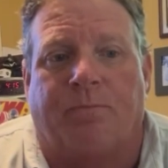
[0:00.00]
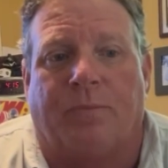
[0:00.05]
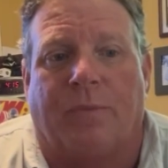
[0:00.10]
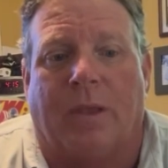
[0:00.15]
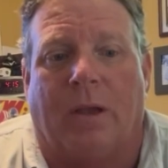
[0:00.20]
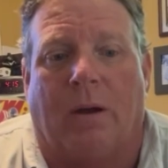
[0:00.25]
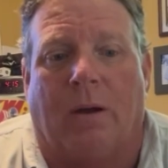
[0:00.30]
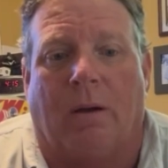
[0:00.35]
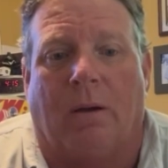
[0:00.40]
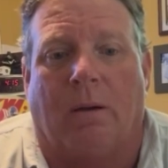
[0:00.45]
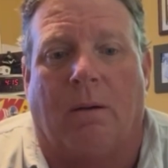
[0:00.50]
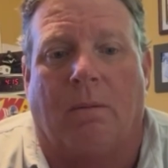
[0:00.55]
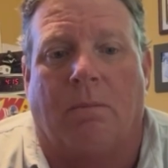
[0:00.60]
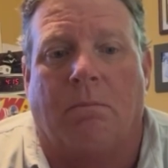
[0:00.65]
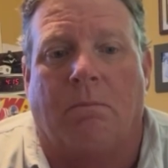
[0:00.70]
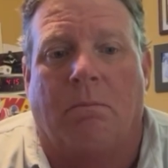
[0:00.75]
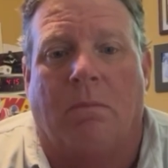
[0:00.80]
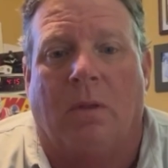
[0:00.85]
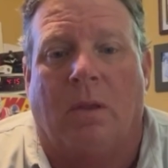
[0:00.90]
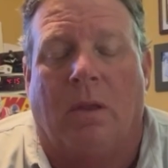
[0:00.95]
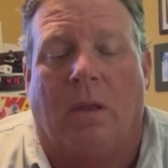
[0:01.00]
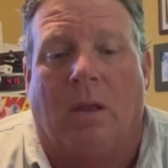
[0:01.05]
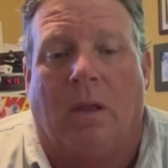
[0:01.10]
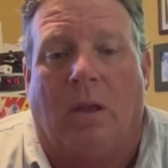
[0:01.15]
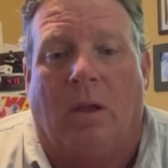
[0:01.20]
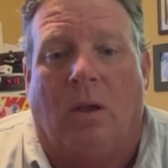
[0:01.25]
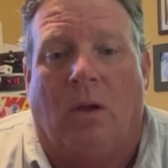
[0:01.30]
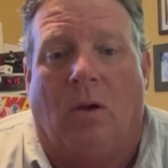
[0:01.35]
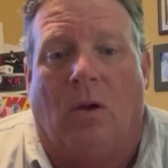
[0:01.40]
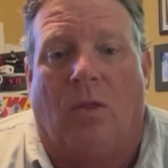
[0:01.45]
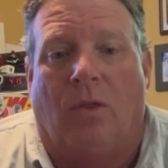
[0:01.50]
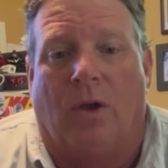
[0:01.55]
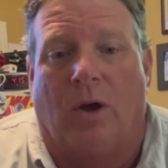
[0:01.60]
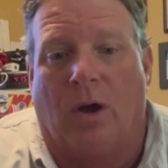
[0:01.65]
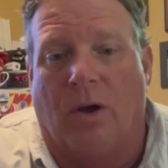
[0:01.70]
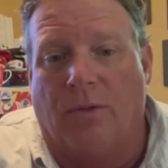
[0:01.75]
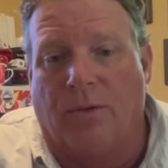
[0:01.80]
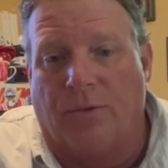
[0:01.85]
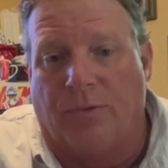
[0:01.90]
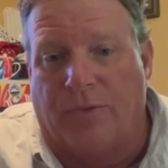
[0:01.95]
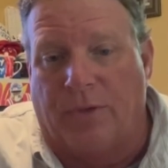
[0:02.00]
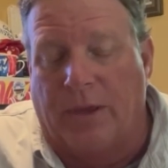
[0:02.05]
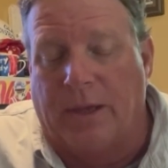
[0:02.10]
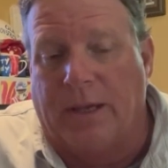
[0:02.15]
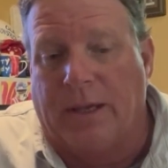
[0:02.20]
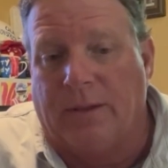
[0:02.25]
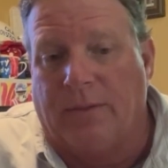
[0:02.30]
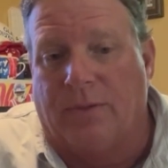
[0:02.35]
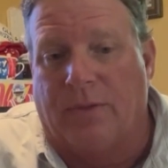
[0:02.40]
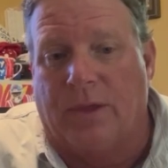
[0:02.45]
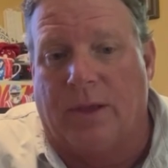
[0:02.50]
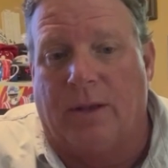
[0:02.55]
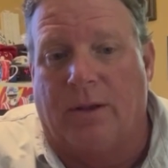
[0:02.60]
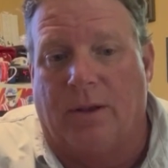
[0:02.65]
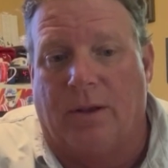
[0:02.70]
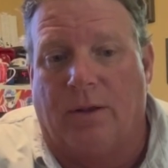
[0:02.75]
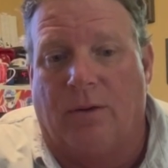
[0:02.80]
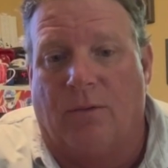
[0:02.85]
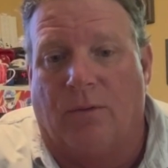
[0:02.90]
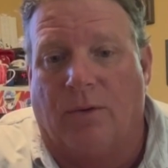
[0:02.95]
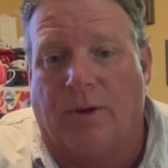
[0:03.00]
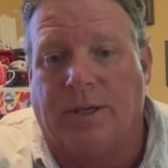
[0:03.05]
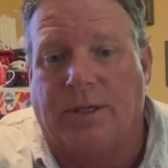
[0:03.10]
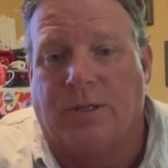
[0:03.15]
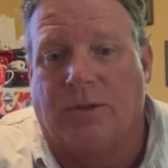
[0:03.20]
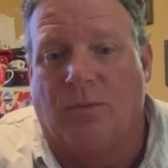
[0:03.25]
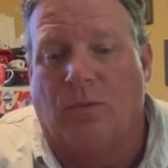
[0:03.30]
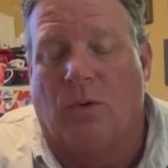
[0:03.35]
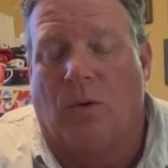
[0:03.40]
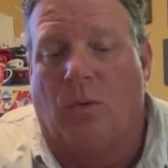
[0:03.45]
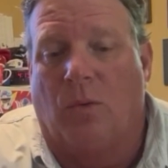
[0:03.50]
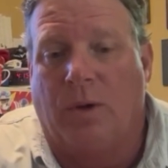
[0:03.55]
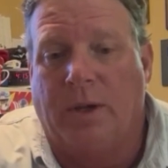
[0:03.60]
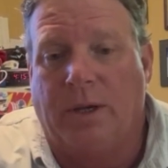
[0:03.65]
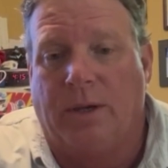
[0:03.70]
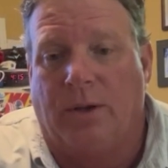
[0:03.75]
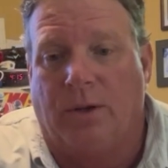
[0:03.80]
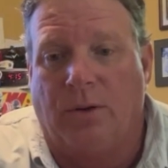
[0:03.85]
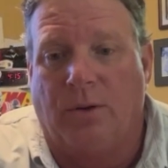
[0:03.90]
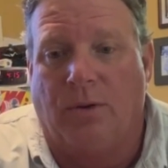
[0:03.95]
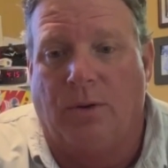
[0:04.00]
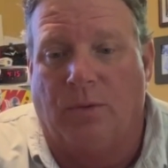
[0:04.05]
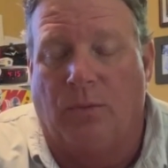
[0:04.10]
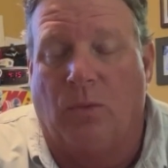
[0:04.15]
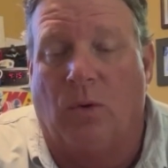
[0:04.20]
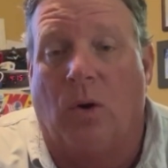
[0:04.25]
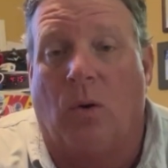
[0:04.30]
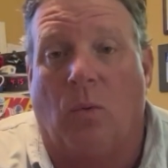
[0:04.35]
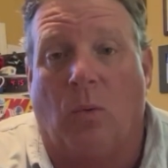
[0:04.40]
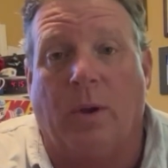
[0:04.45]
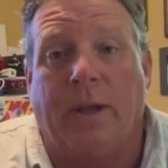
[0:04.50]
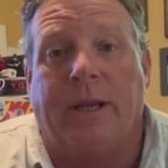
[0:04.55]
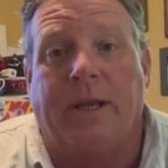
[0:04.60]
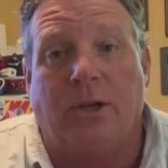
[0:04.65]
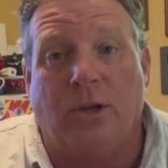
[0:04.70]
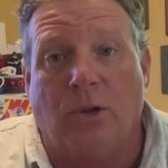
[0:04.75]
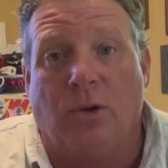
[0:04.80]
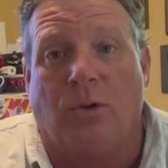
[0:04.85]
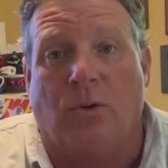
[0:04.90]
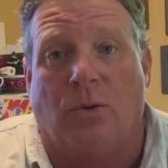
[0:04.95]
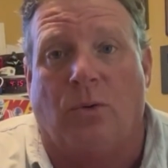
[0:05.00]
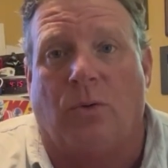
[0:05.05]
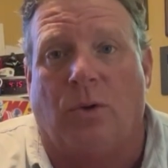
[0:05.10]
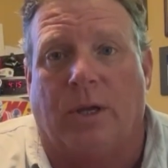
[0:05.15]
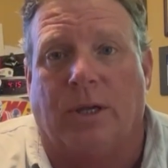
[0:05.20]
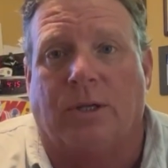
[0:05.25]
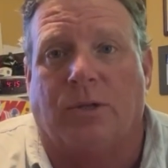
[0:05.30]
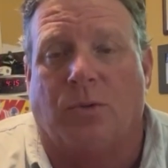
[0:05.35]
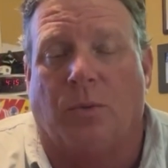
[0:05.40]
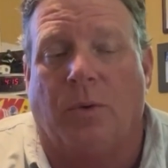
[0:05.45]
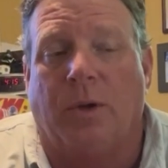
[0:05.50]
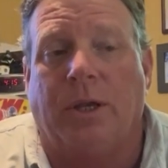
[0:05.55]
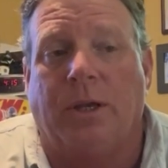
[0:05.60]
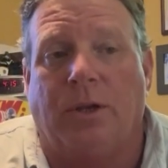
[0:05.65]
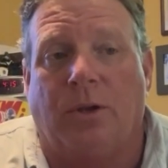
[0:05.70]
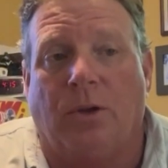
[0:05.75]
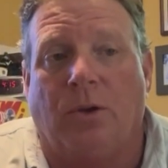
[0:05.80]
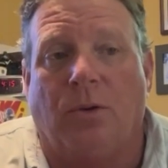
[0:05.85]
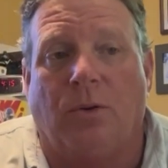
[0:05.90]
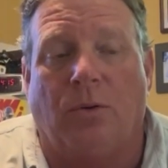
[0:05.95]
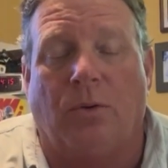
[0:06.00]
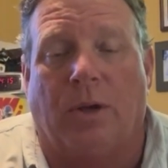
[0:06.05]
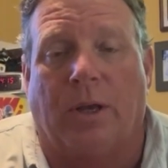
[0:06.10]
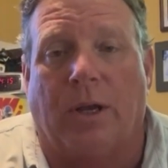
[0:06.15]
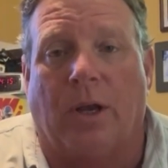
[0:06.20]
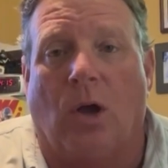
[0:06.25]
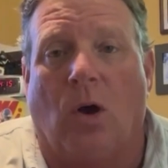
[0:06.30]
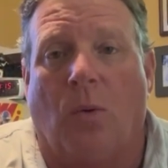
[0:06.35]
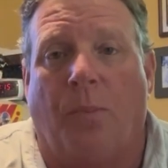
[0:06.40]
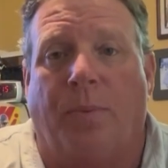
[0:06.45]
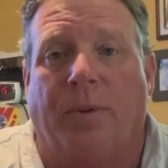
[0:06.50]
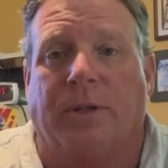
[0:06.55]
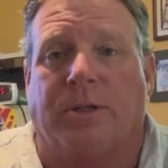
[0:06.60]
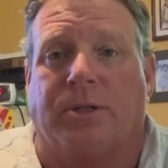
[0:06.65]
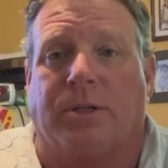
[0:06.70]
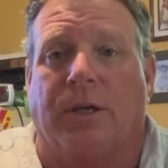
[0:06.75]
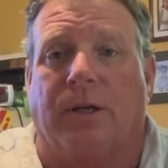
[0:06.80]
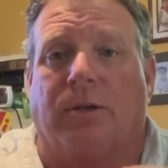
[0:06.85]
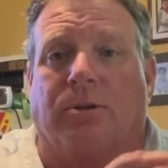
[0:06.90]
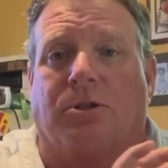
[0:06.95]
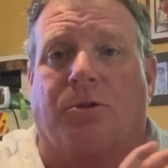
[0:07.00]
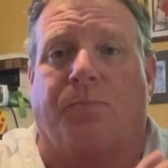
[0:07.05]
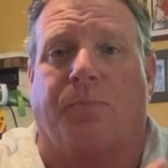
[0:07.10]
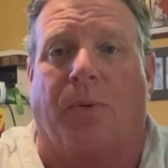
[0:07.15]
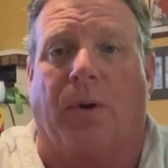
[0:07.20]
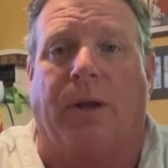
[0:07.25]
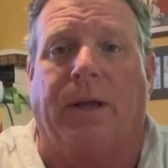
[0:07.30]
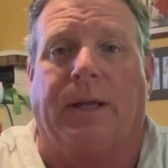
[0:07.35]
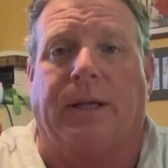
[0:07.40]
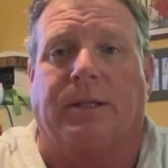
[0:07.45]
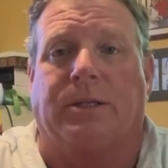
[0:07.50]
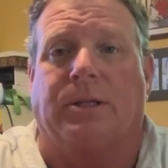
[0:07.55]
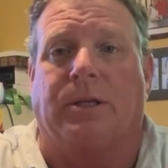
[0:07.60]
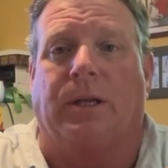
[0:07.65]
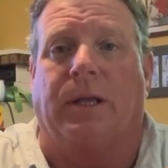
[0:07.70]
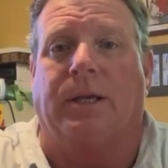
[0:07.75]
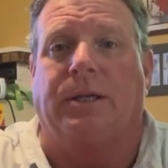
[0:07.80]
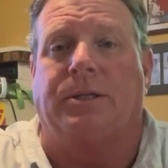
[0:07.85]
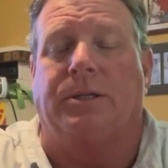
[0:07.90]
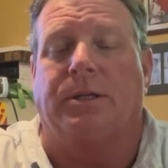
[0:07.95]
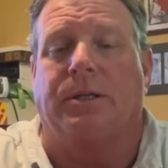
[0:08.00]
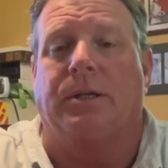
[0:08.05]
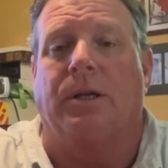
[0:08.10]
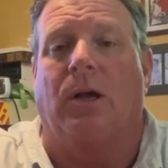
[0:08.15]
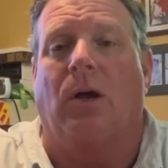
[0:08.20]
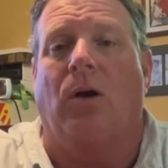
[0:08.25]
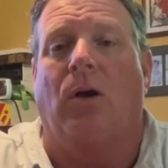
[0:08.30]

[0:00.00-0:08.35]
The other thing that, and the reason what we do is we do an open cell spray insulation